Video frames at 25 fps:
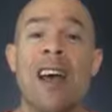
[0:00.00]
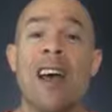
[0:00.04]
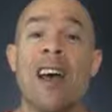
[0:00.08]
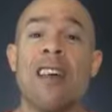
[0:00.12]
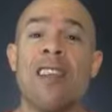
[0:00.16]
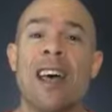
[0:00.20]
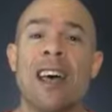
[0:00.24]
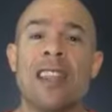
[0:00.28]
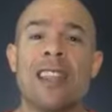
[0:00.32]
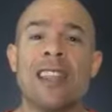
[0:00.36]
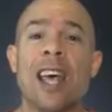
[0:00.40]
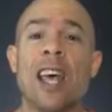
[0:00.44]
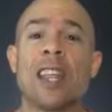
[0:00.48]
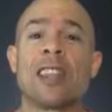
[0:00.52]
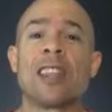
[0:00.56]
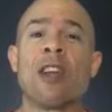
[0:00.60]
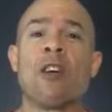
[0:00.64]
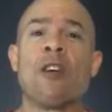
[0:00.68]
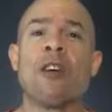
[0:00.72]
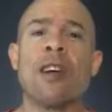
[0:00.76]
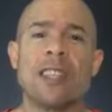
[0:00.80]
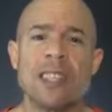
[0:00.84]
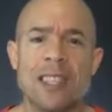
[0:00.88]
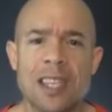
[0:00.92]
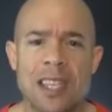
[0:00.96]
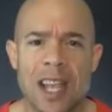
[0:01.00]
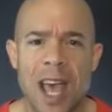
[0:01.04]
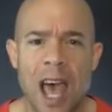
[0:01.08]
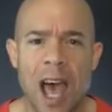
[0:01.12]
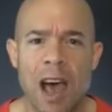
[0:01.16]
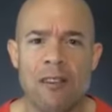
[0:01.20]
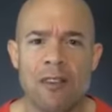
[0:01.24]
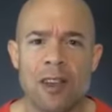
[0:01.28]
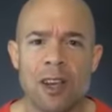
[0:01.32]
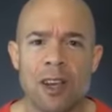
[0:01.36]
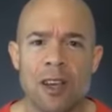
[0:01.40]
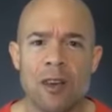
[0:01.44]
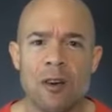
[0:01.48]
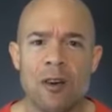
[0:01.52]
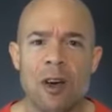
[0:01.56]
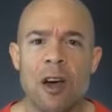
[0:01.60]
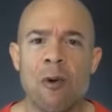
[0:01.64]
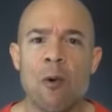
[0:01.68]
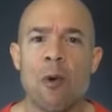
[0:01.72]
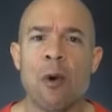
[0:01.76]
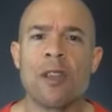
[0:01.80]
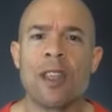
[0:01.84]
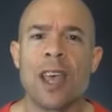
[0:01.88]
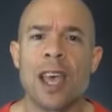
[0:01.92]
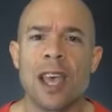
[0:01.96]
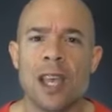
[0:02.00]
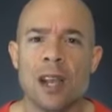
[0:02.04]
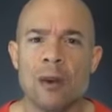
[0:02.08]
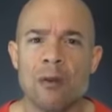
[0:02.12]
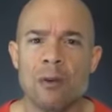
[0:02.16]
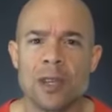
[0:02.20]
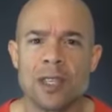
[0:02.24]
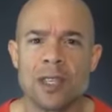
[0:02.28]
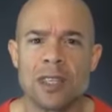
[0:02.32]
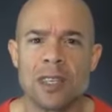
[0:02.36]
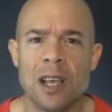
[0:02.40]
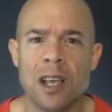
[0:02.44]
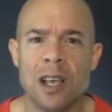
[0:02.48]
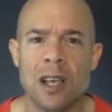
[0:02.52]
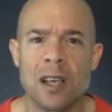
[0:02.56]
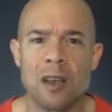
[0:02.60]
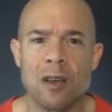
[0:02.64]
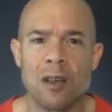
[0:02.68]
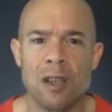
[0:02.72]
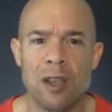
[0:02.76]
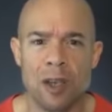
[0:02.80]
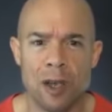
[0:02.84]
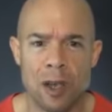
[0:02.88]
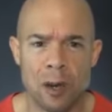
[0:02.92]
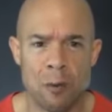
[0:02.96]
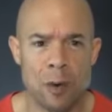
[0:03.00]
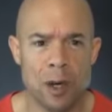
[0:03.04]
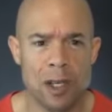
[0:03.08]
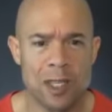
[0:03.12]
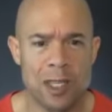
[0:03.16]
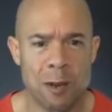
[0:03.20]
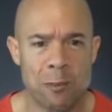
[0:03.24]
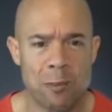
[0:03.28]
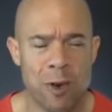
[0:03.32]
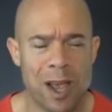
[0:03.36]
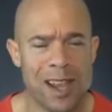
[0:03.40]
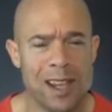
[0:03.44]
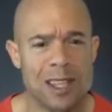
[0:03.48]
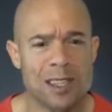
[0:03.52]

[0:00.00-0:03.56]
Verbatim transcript: that there is an avenue where they can you can reciprocate.